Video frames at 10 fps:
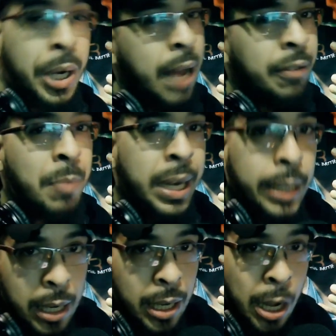have made
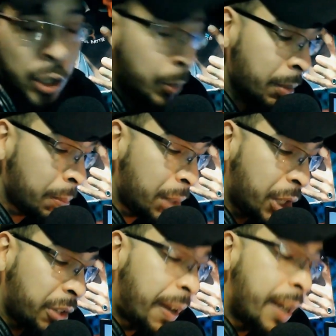that announcement.
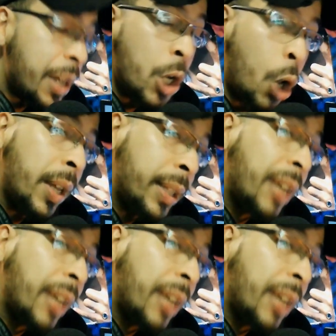Because if I know that that's an